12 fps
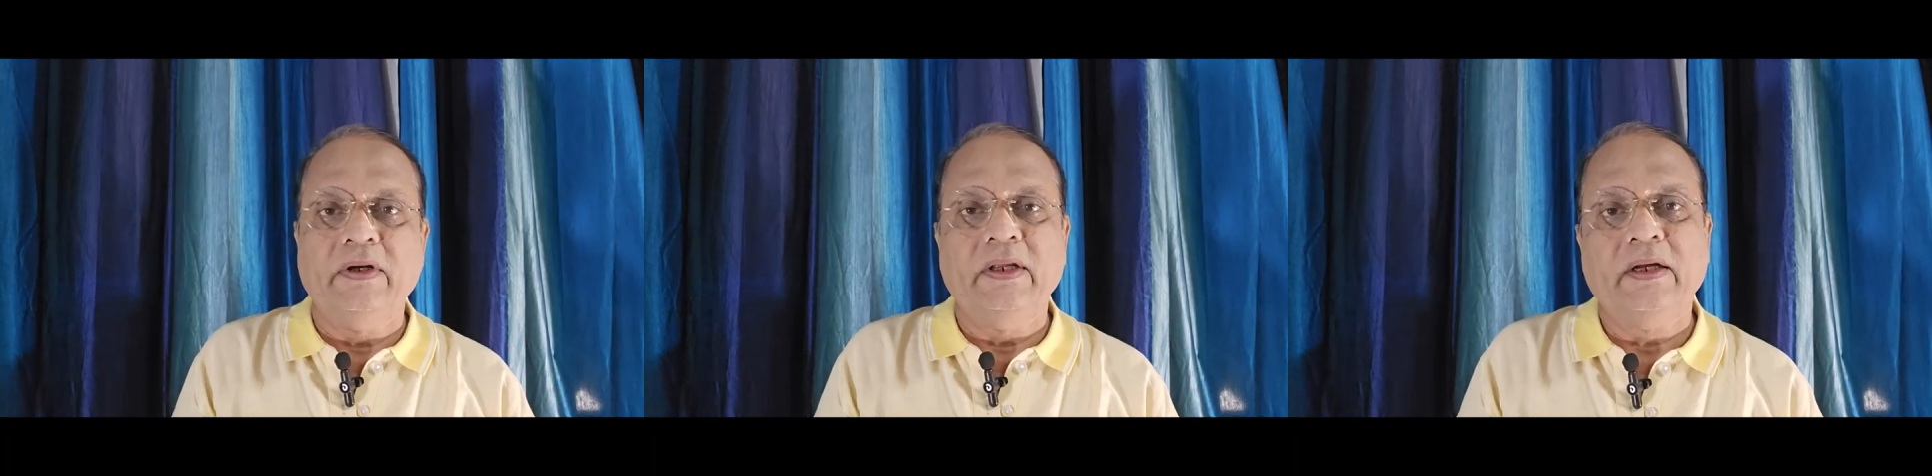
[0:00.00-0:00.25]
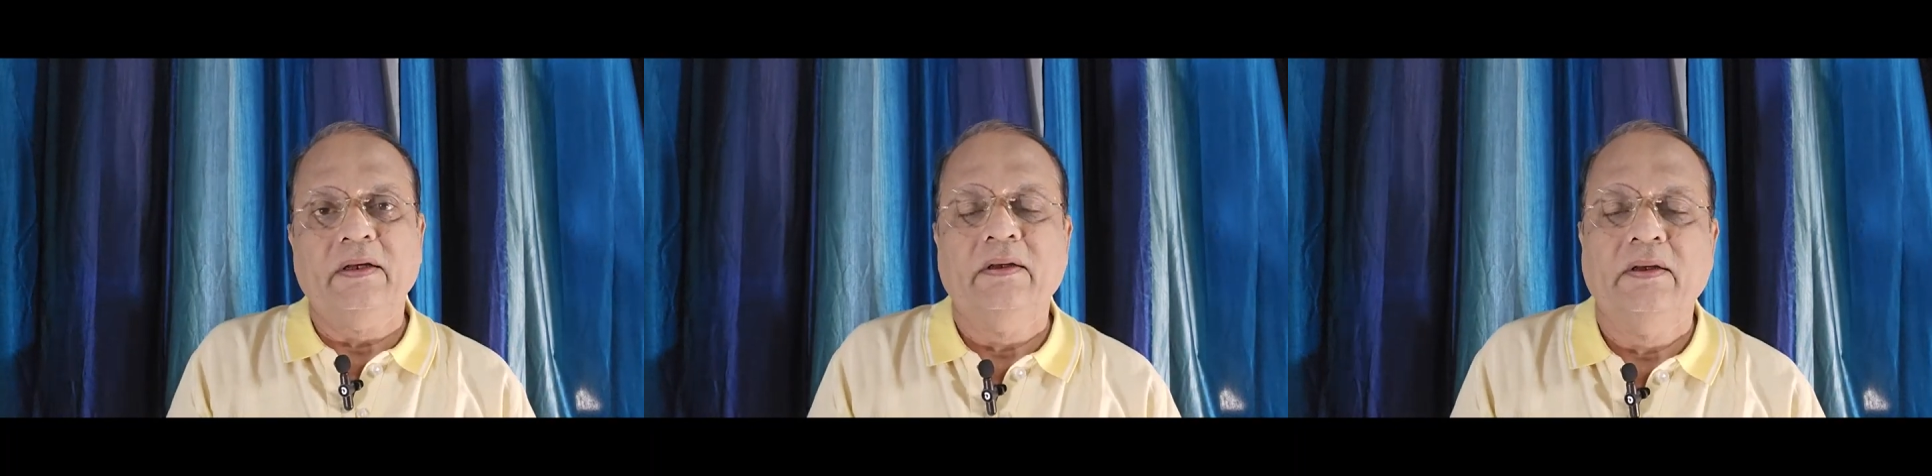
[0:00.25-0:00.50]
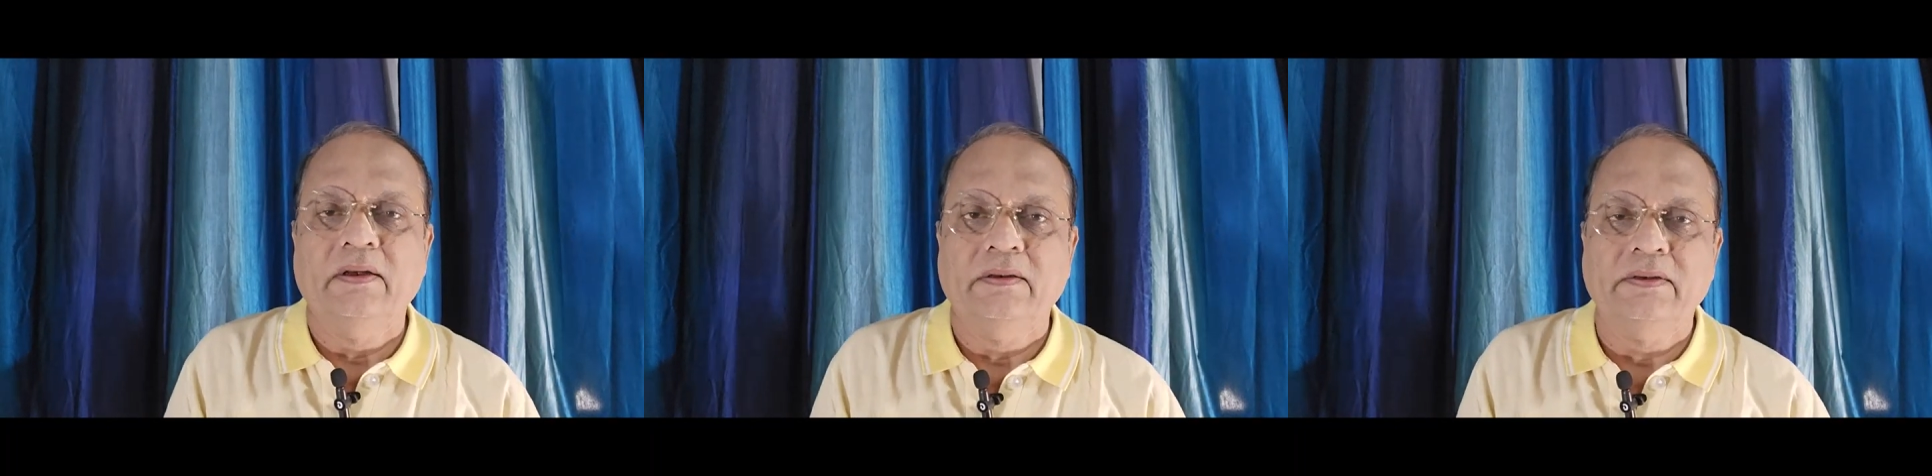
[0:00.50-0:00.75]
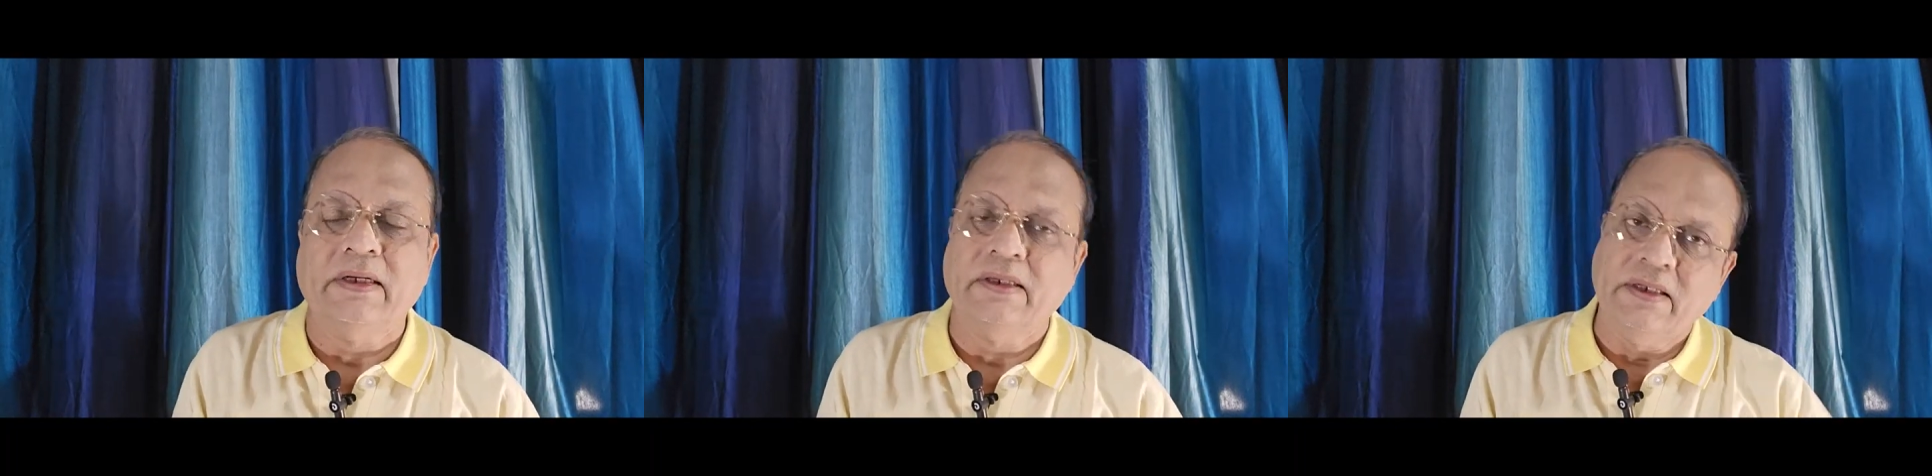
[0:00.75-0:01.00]
India
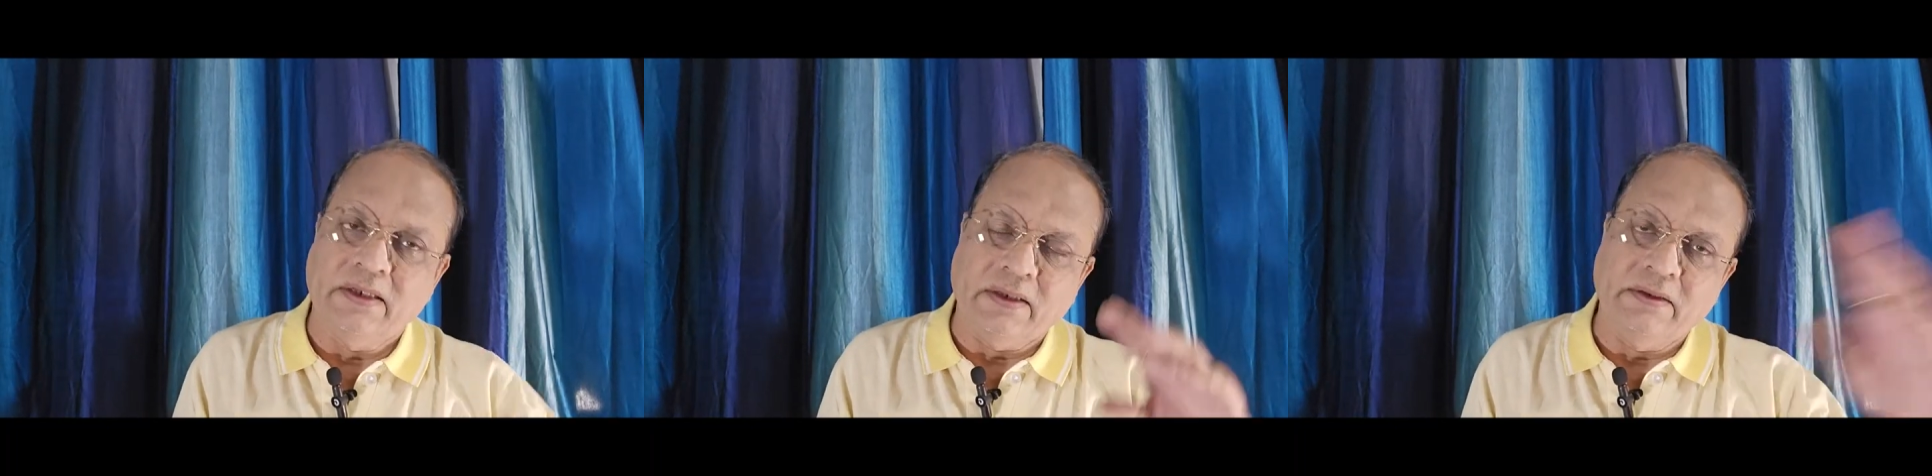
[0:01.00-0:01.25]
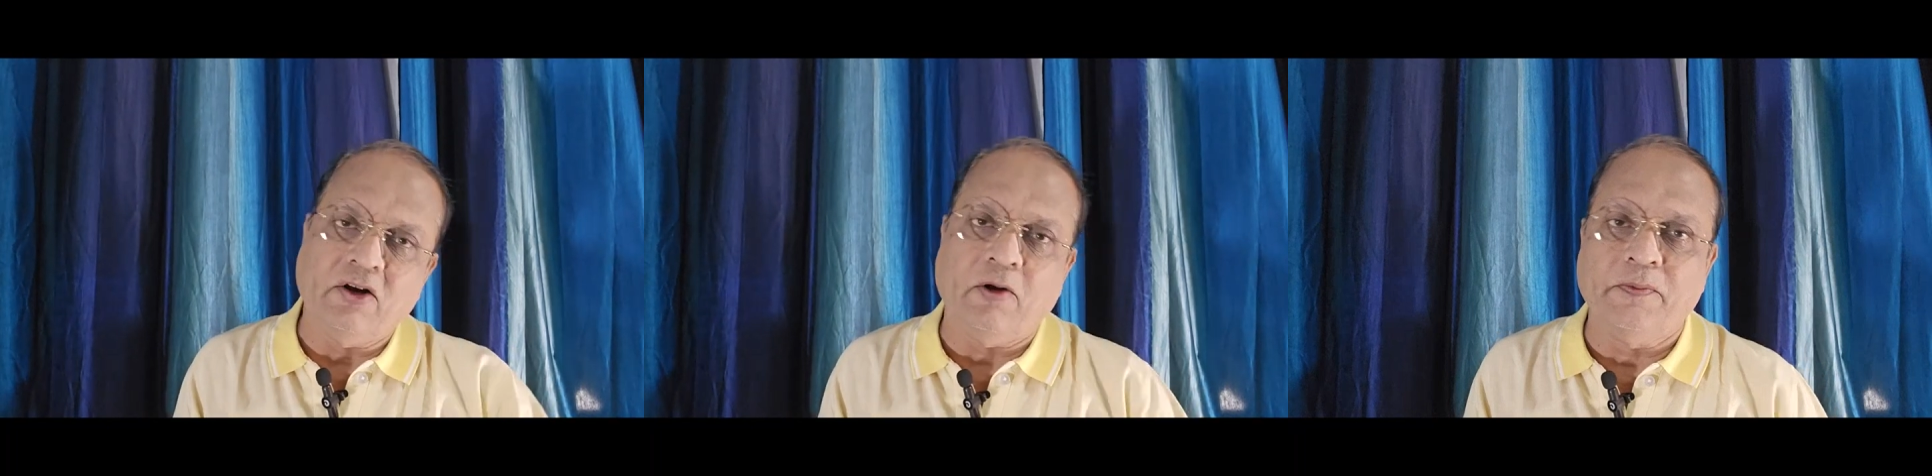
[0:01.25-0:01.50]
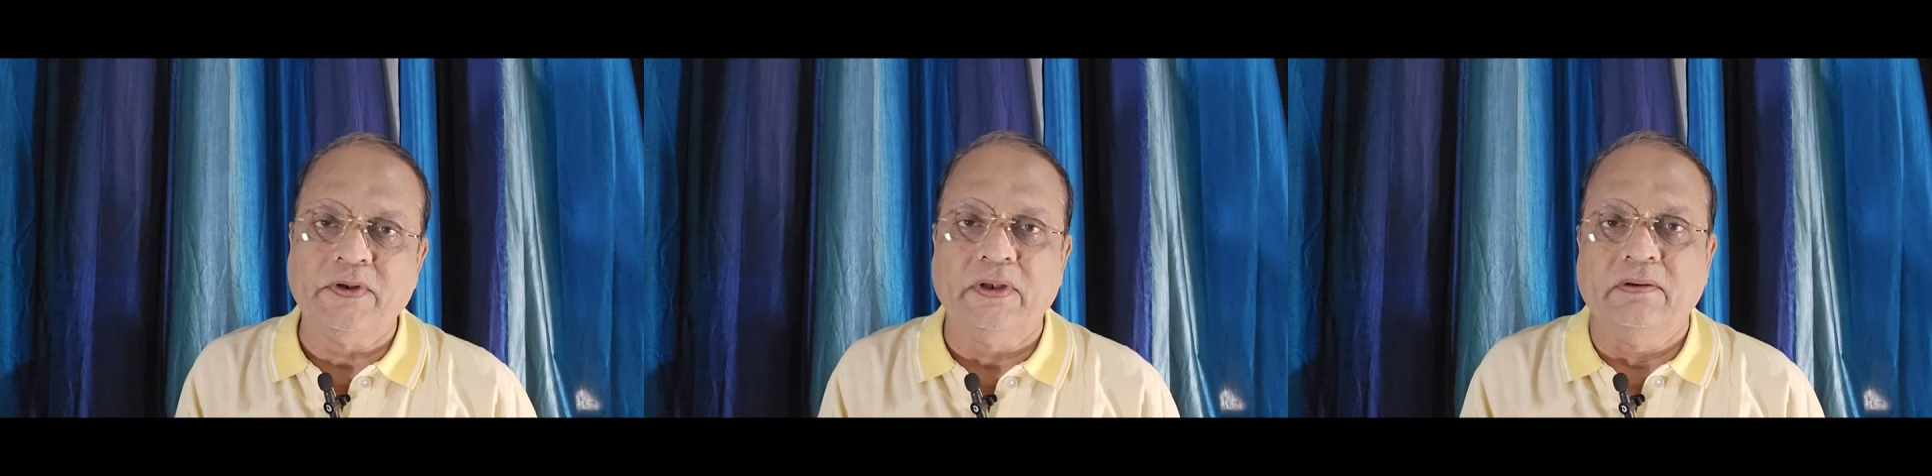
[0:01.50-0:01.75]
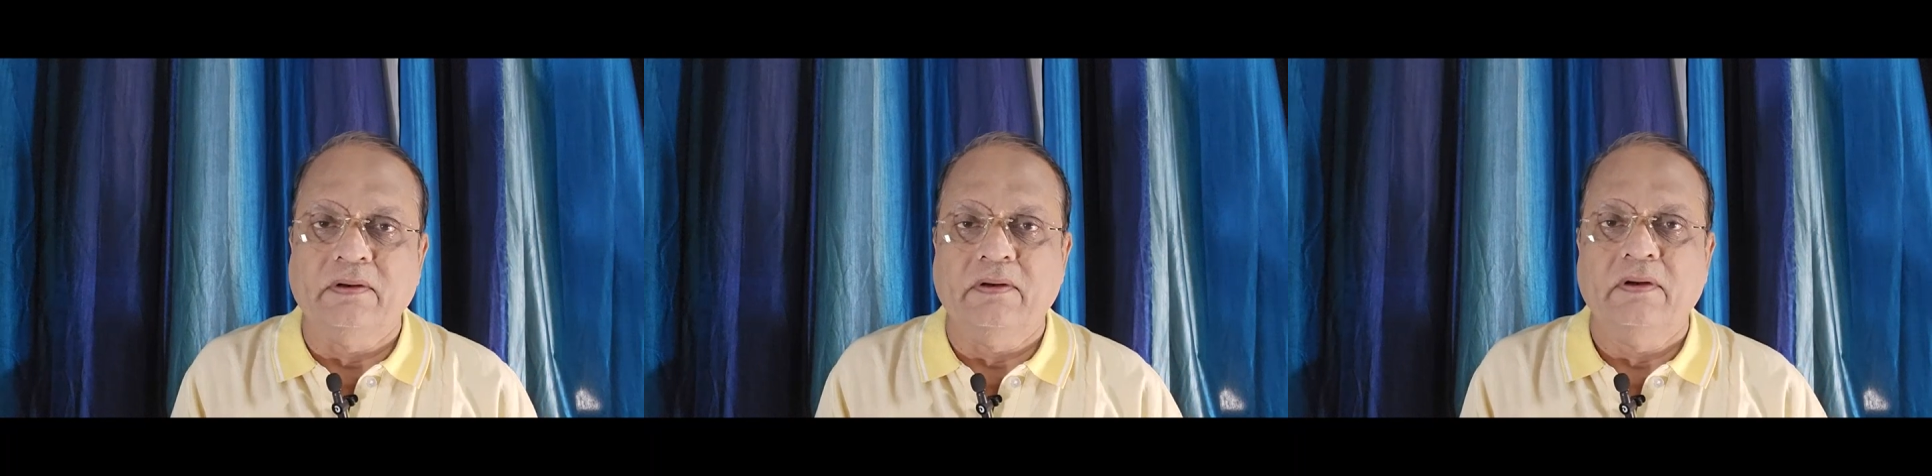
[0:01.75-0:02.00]
that the other
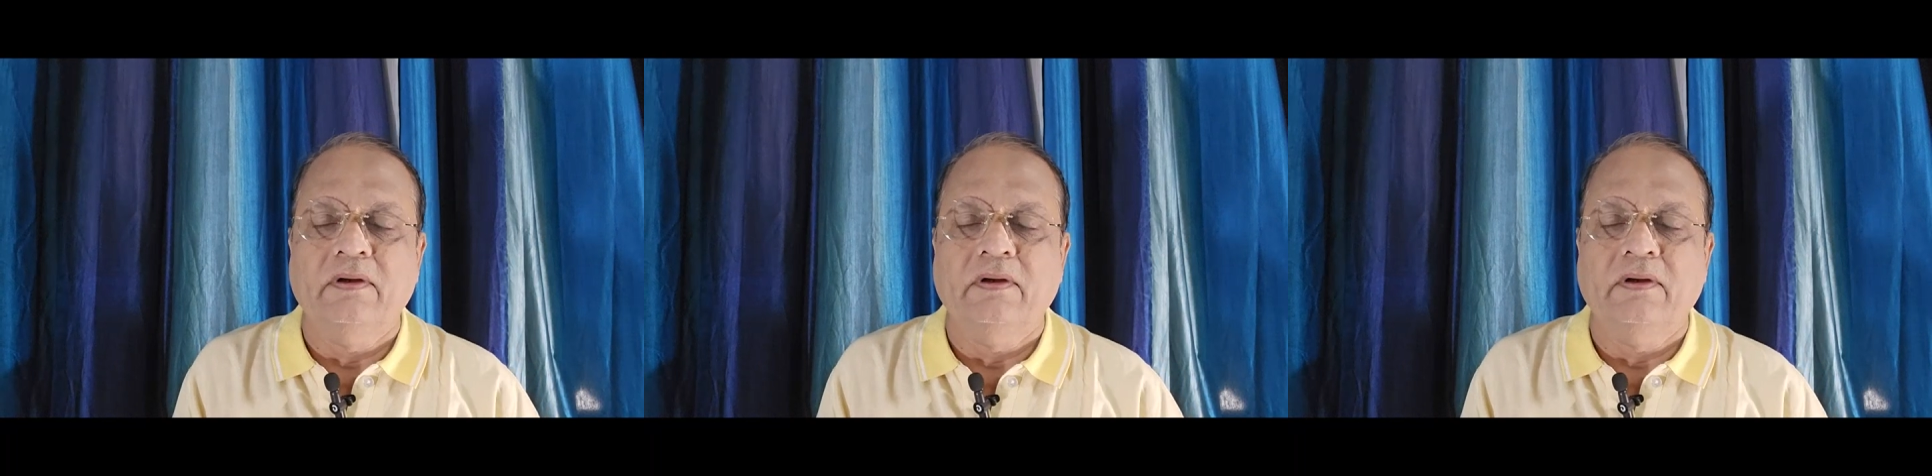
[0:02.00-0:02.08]
option,